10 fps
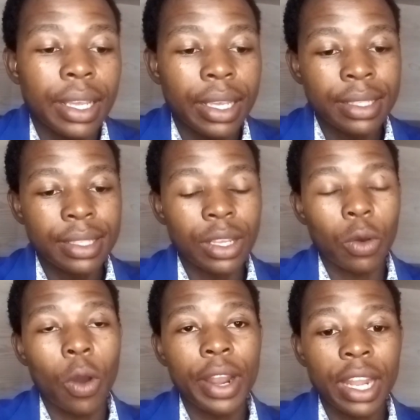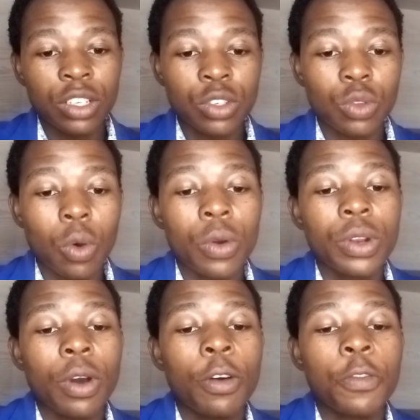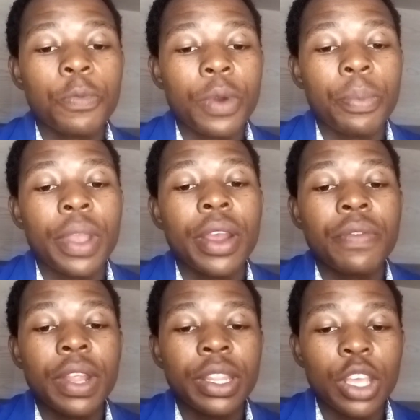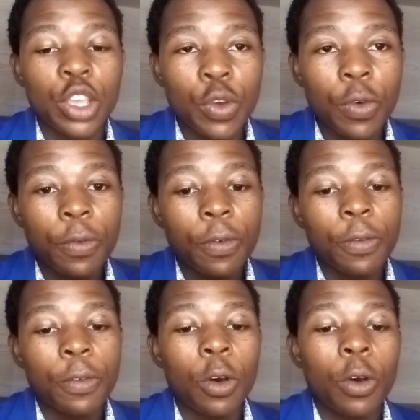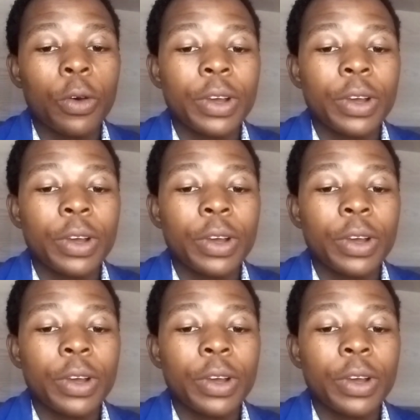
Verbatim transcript: is the cornerstone of preparing the youth for